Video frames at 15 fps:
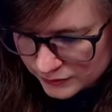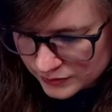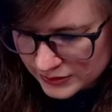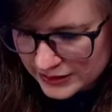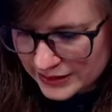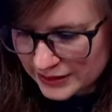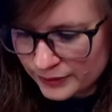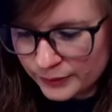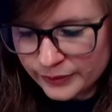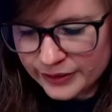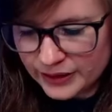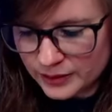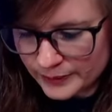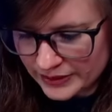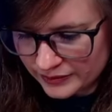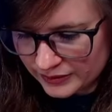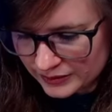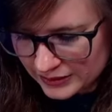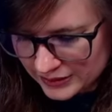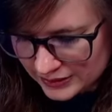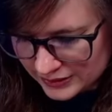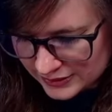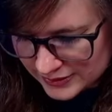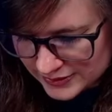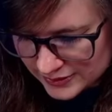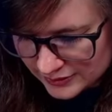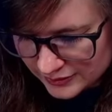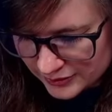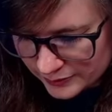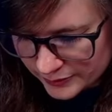Yeah, I don't think about it, I think is the
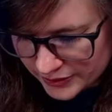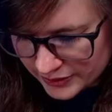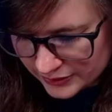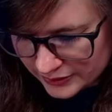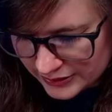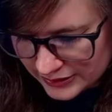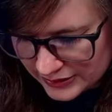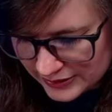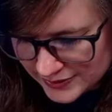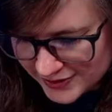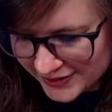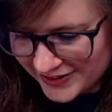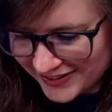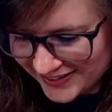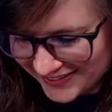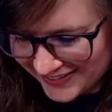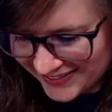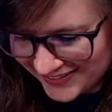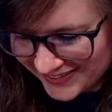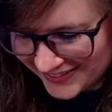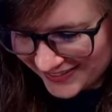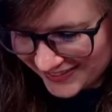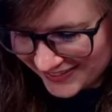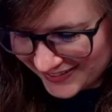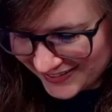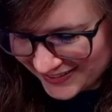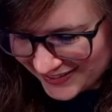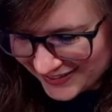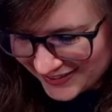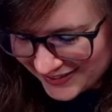hard part of that answer.
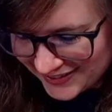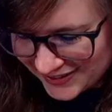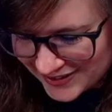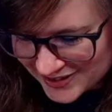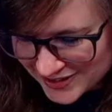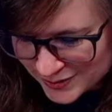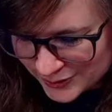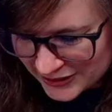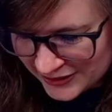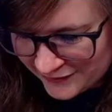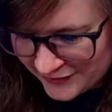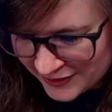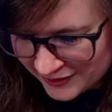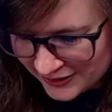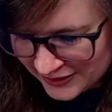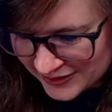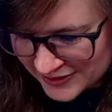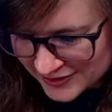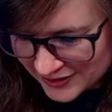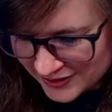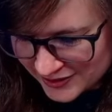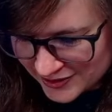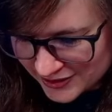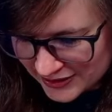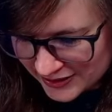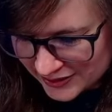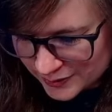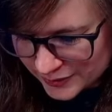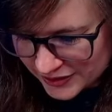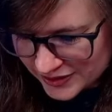It's just when I feel like it's gonna dry on
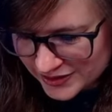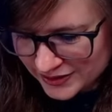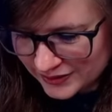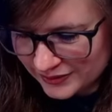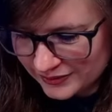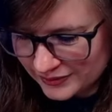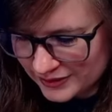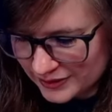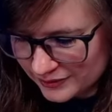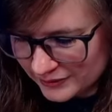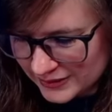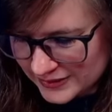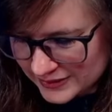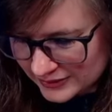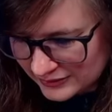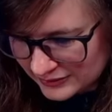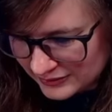the brush, I'll rinse it.